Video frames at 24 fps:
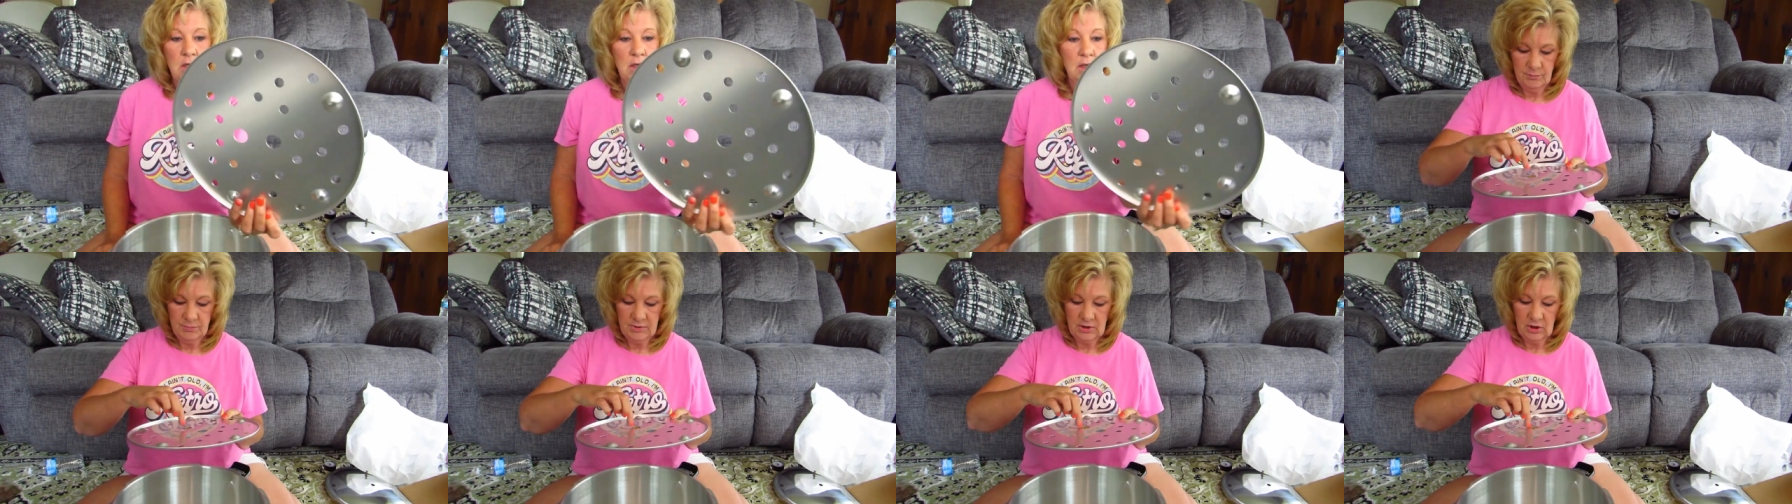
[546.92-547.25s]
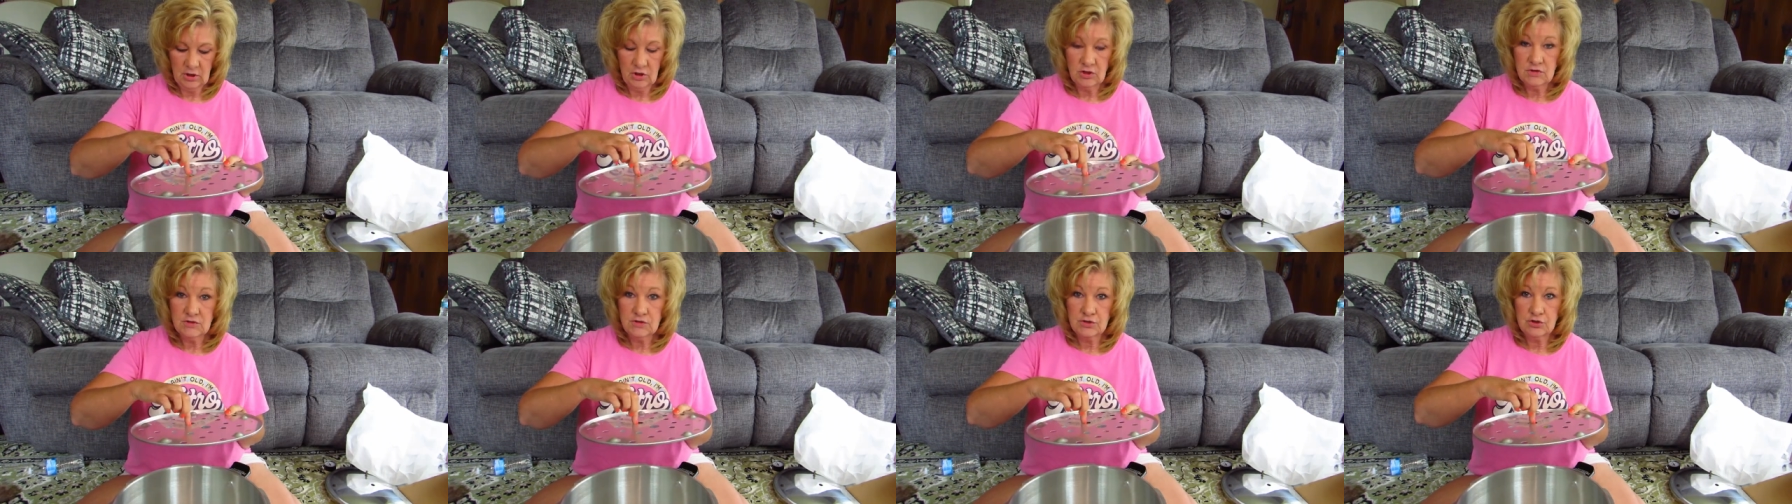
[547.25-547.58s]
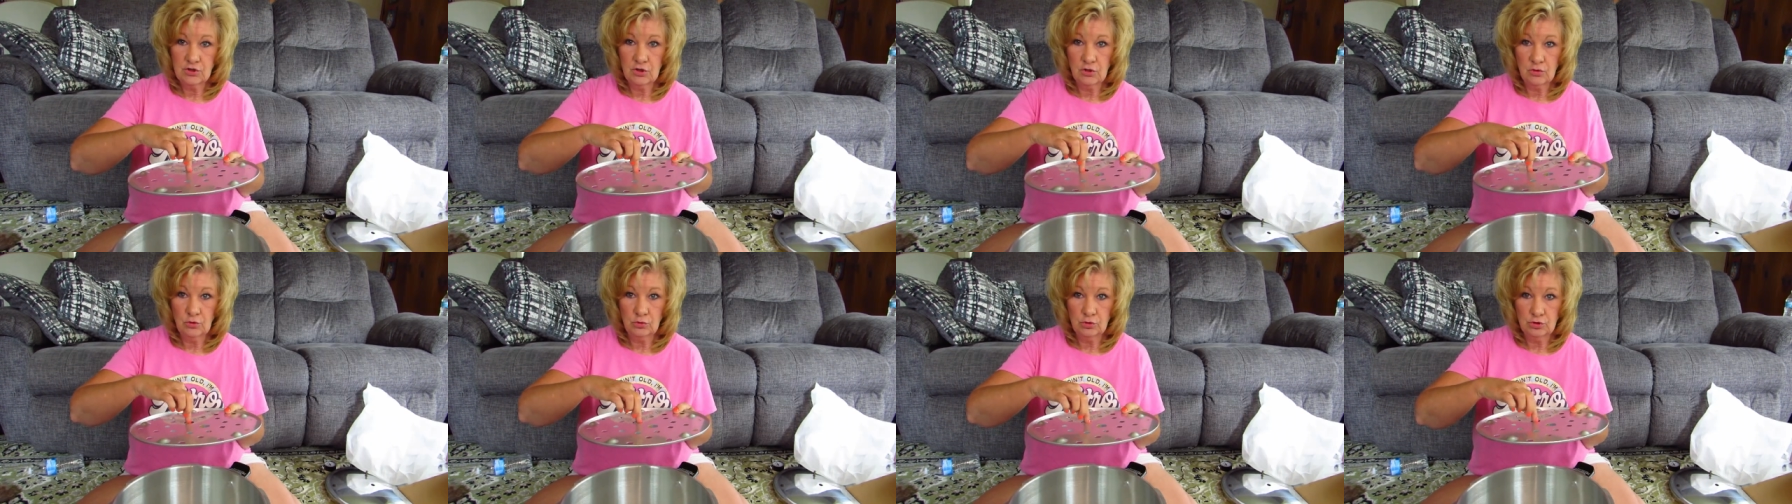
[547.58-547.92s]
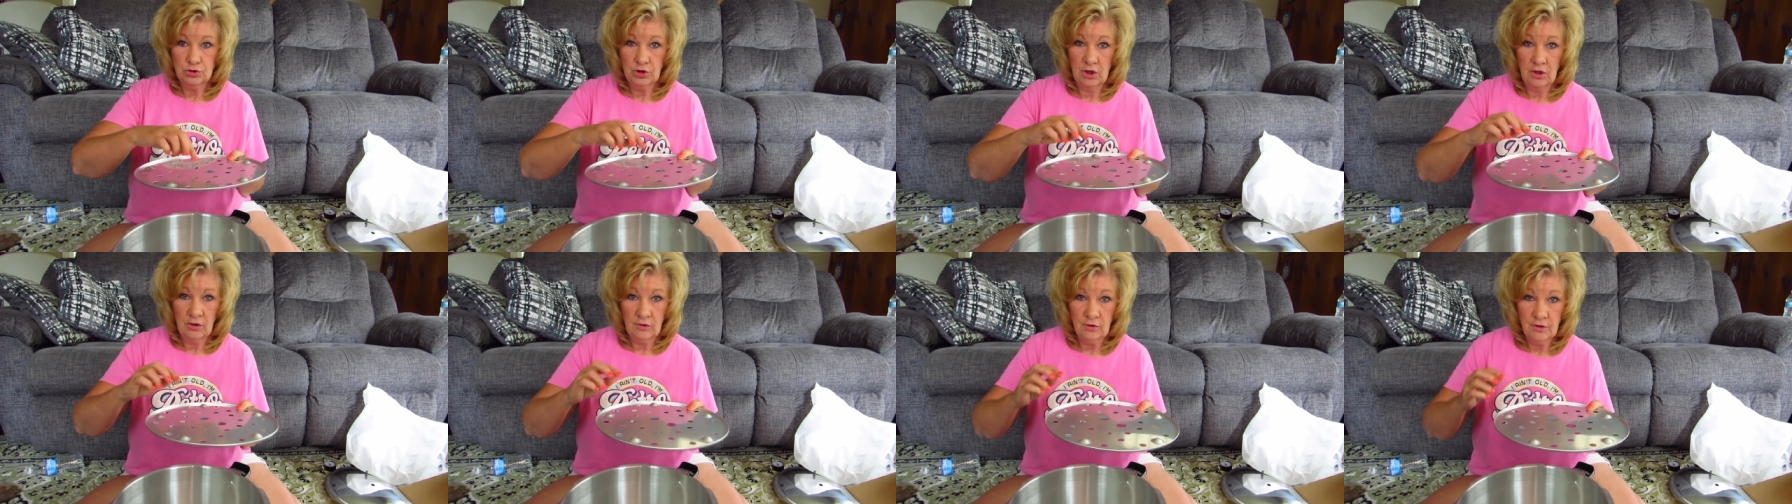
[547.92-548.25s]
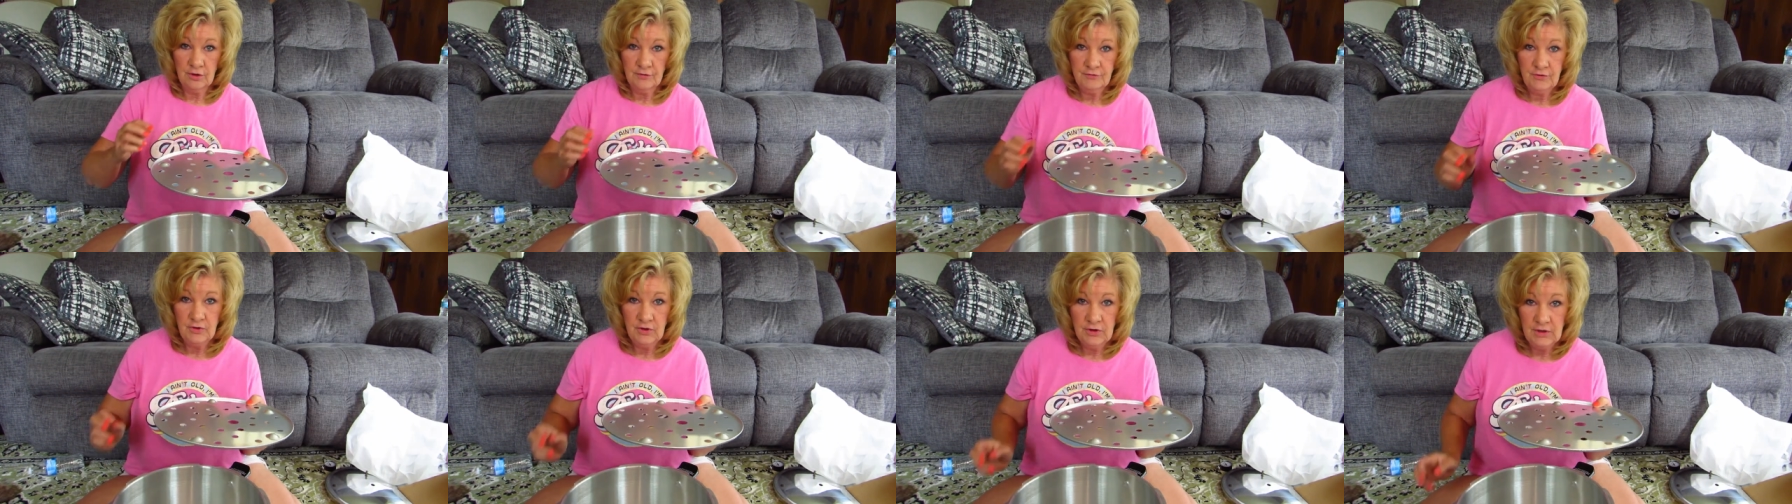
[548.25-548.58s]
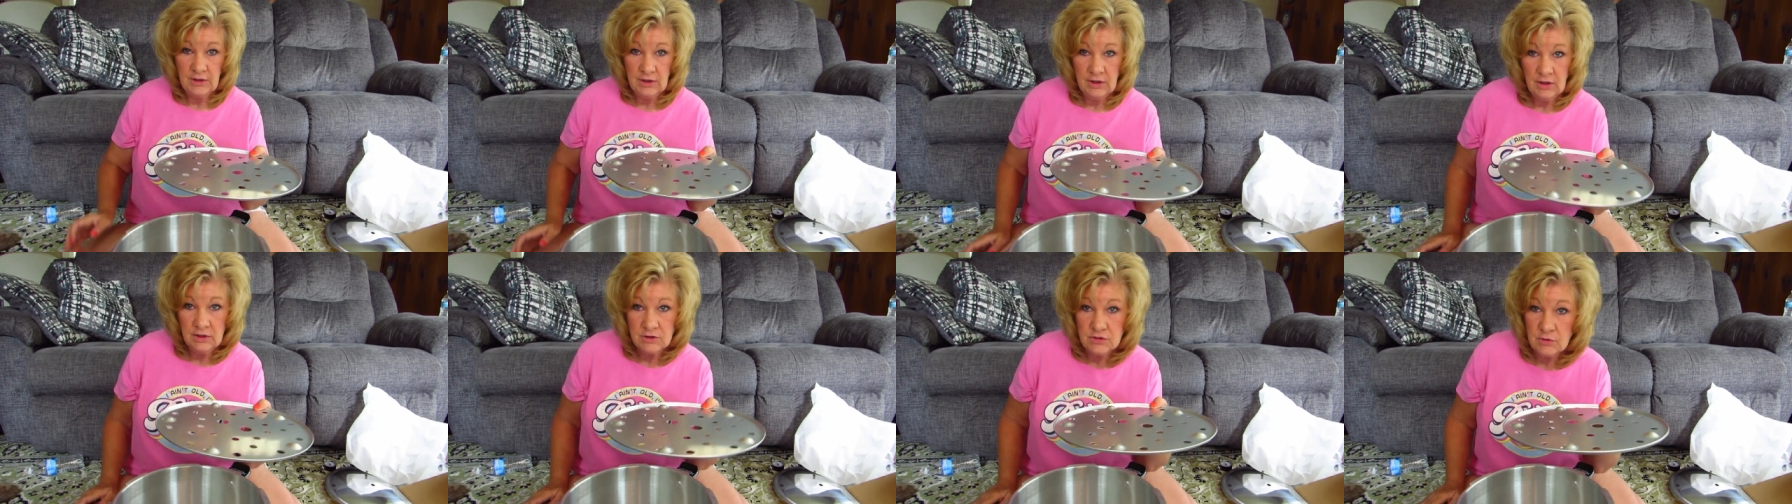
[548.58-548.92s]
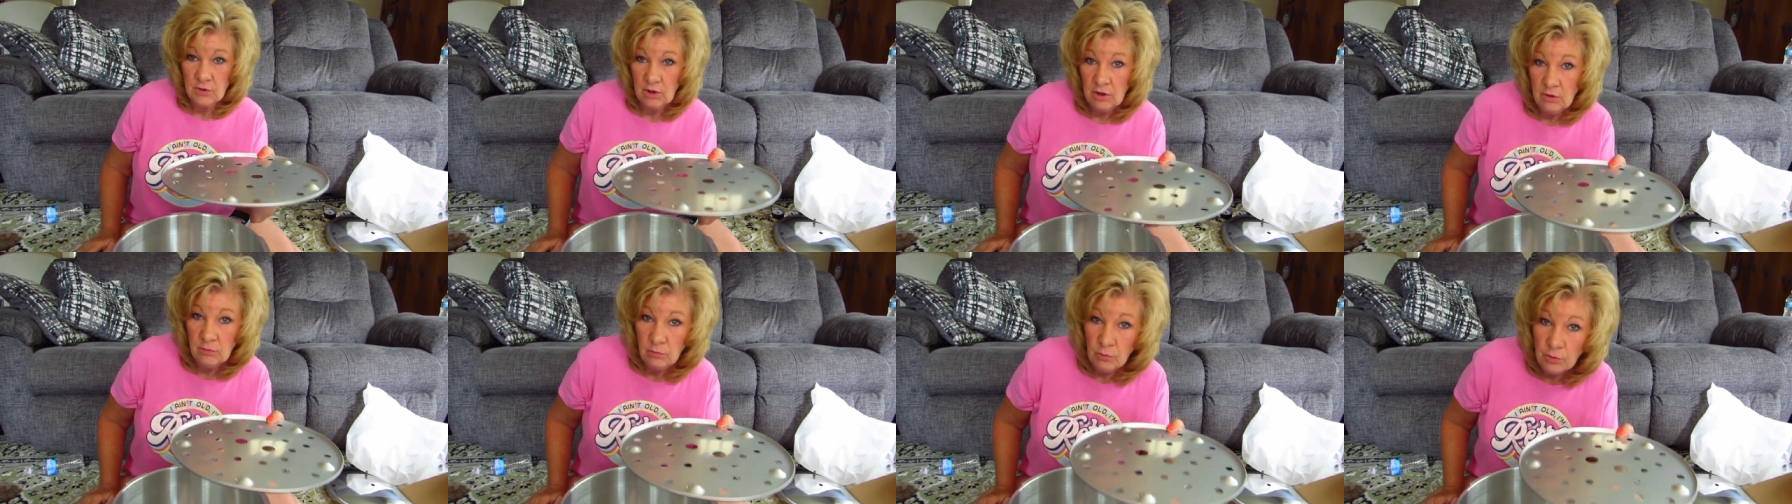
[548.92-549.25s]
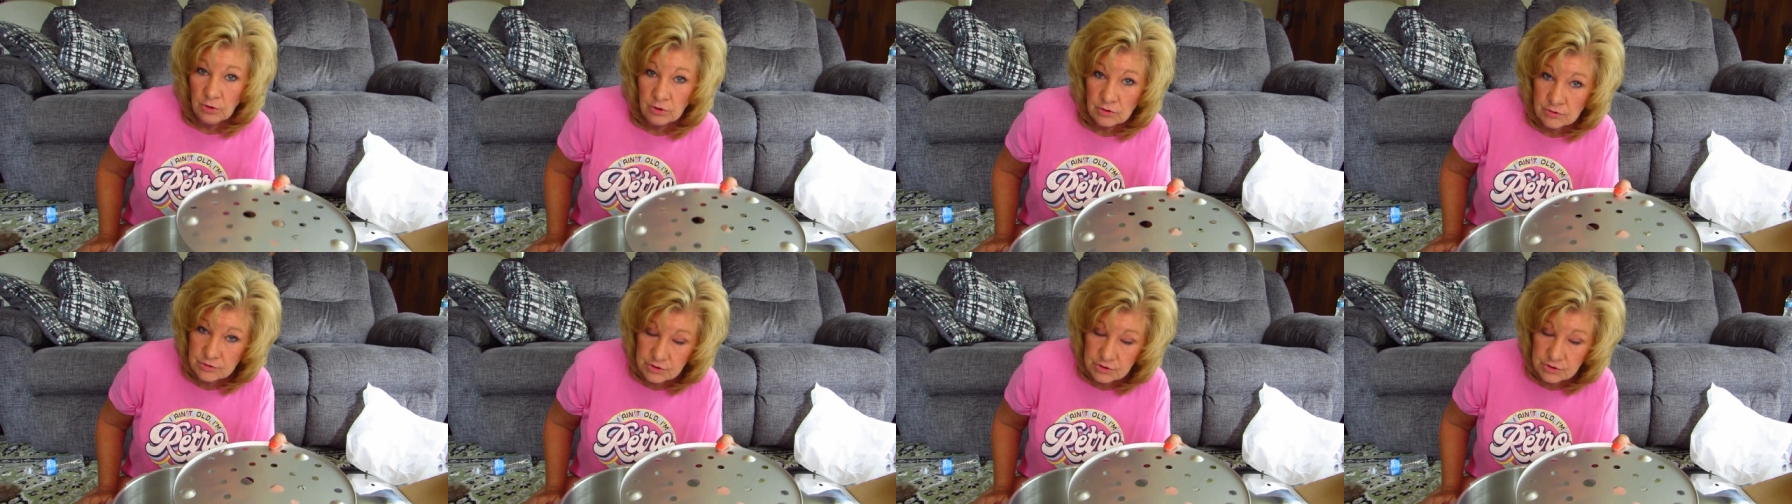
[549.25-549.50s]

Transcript: Be a good circle drawer if you need a real